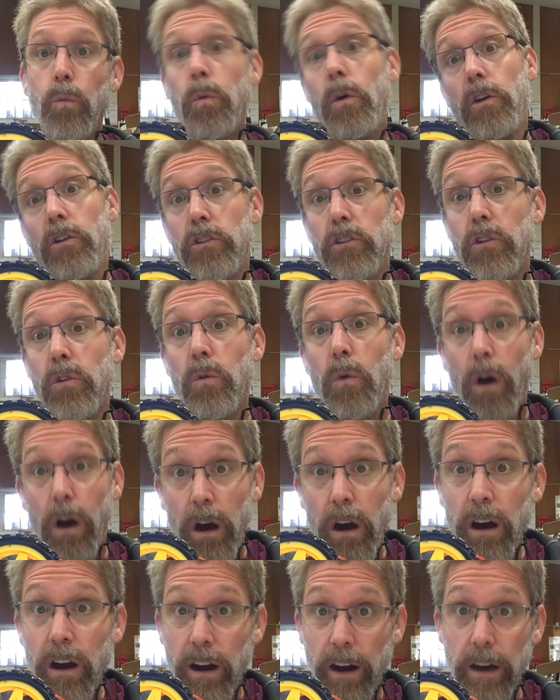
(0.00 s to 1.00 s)
where you
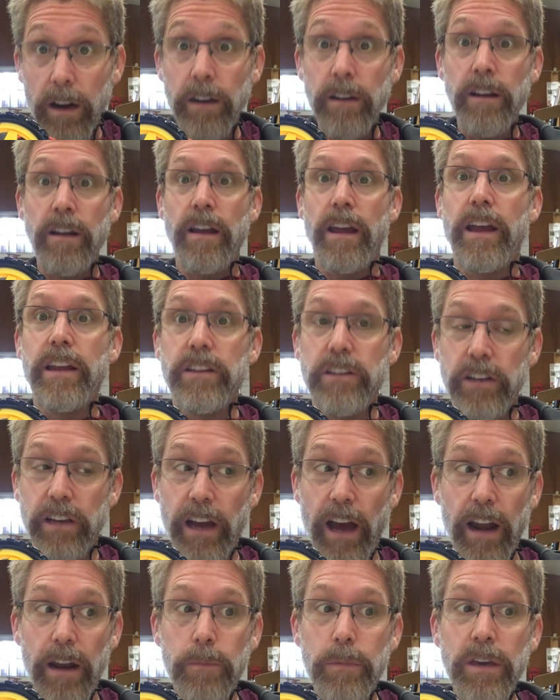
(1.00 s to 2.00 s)
are and you
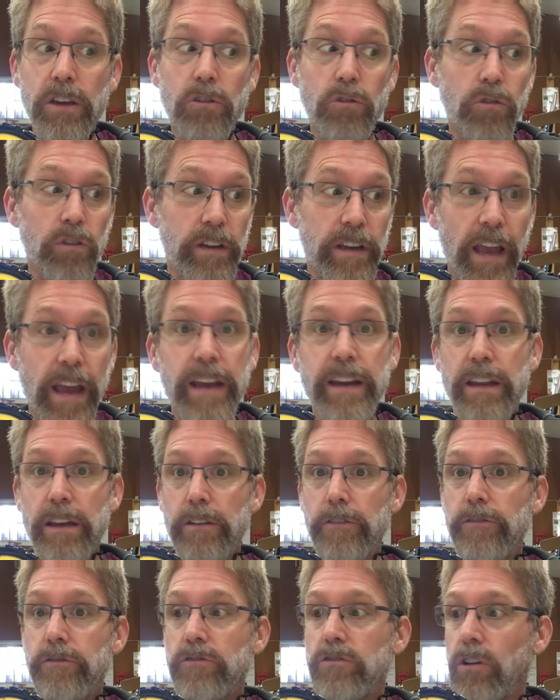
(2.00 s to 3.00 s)
got to be creative.